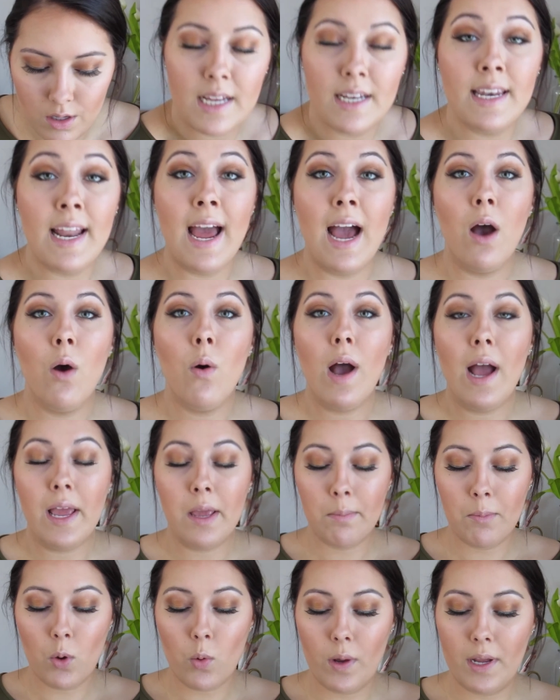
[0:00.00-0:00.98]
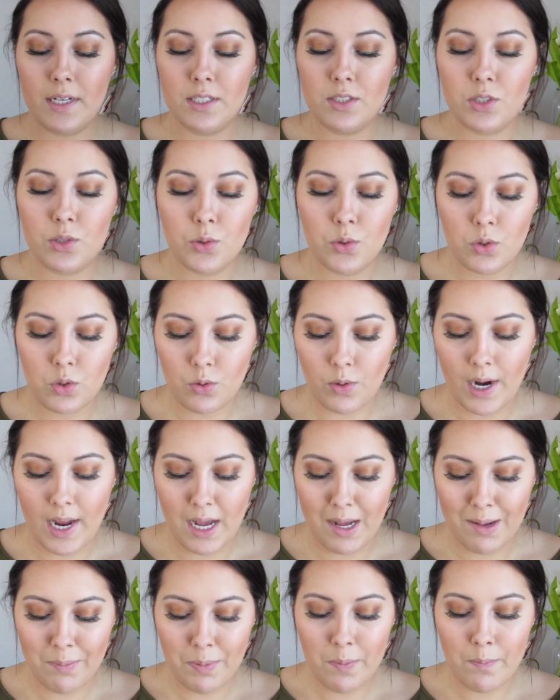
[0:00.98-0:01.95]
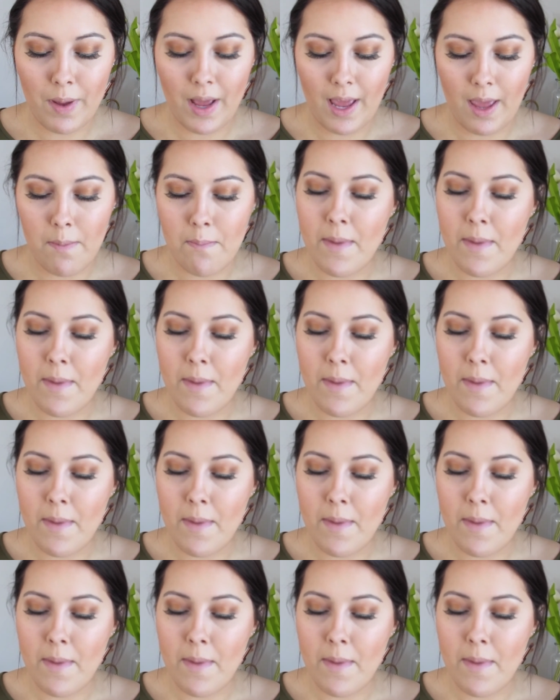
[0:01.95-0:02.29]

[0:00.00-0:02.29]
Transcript: Now I am going to grab my